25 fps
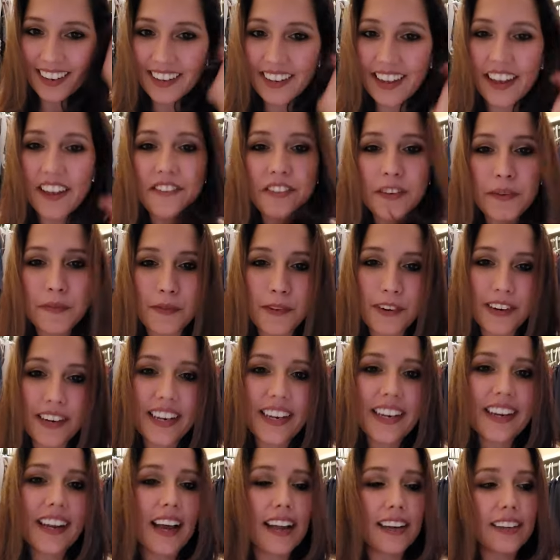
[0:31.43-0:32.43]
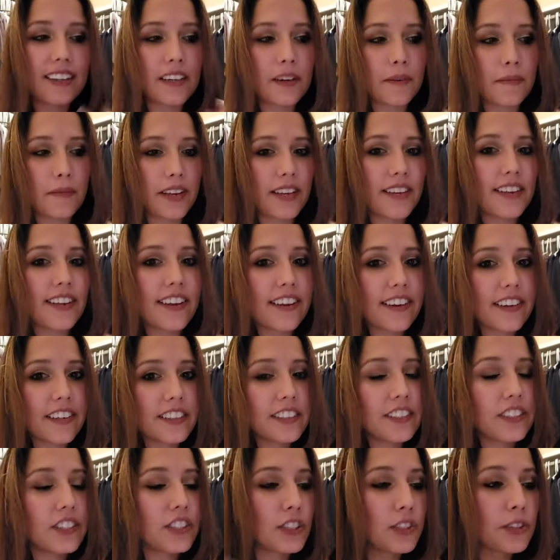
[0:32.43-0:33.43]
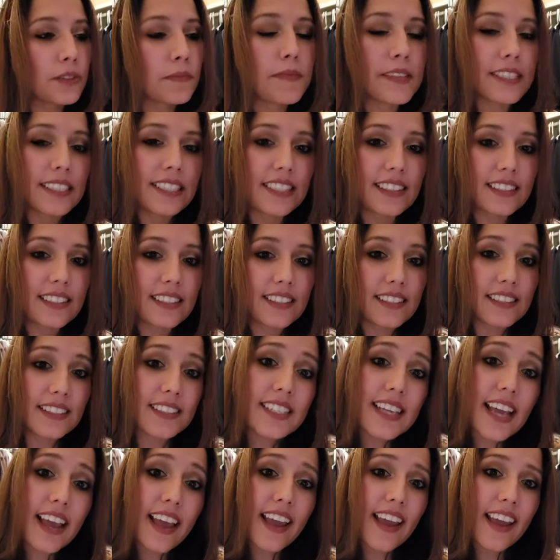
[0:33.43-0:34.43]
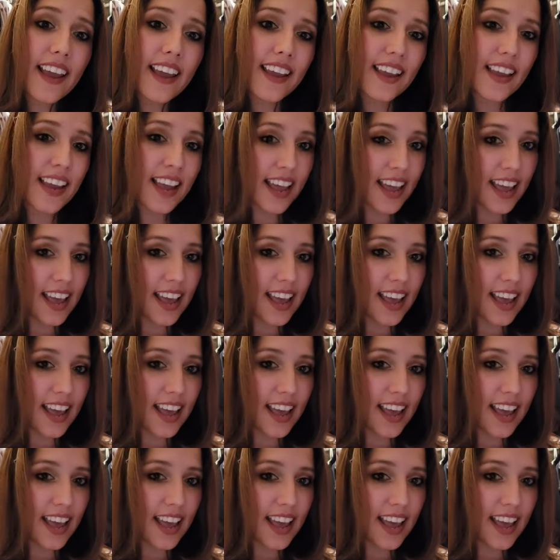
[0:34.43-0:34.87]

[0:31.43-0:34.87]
every morning I'd come in here to choose my scent of the day,